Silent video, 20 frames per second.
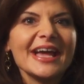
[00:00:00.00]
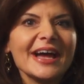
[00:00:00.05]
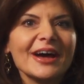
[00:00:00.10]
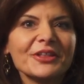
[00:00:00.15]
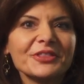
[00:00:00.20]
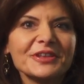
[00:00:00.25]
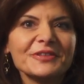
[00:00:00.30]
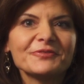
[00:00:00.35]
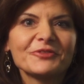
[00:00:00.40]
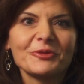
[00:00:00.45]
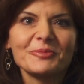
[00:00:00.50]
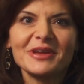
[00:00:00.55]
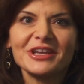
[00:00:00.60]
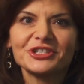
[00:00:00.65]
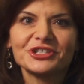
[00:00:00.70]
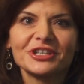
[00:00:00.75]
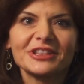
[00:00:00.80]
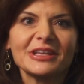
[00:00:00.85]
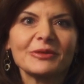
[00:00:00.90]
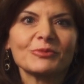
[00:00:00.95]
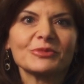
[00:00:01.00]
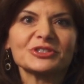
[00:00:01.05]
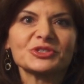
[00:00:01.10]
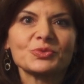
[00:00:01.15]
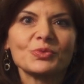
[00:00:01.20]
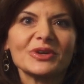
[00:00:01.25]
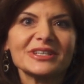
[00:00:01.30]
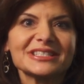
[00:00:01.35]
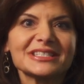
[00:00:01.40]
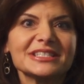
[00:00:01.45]
Health information that was
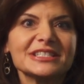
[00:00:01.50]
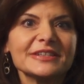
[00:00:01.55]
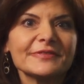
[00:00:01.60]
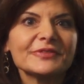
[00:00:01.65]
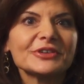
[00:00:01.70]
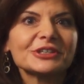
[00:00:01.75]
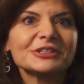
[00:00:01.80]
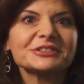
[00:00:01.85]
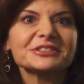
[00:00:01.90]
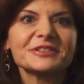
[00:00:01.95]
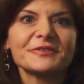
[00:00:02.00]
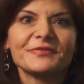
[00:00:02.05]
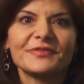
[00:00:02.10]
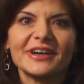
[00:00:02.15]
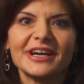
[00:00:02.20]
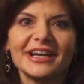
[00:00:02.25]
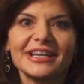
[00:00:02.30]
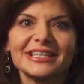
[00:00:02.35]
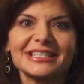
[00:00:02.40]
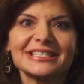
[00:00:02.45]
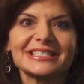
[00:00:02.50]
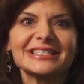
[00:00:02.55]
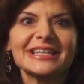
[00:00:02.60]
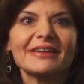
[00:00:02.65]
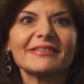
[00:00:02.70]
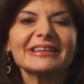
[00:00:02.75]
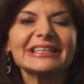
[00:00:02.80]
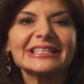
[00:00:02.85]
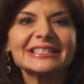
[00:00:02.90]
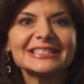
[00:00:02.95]
once difficult to find is
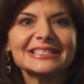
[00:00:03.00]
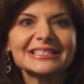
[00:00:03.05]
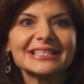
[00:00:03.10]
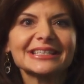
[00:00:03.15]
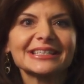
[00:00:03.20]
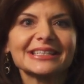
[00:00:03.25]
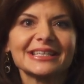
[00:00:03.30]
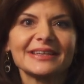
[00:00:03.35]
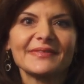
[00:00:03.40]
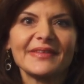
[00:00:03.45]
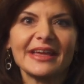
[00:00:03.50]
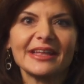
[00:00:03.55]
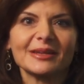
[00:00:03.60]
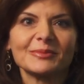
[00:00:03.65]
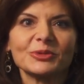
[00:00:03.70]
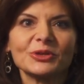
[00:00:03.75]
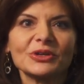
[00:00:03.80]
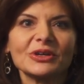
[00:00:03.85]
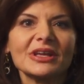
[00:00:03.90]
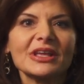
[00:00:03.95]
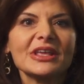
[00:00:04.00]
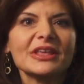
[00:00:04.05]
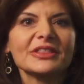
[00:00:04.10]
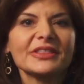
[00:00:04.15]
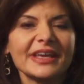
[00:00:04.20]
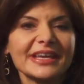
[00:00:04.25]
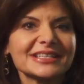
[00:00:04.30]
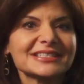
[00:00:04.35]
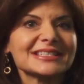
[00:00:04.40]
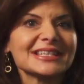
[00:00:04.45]
now instantly available,
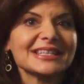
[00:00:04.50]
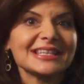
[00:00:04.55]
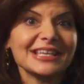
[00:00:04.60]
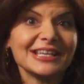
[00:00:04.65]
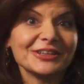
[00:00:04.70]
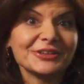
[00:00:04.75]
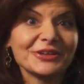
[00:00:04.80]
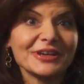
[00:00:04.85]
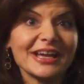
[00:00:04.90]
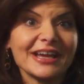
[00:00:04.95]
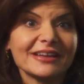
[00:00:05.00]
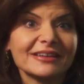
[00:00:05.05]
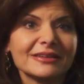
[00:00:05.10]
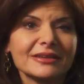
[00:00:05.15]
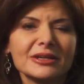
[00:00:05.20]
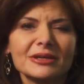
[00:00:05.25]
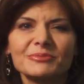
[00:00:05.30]
thanks to the internet.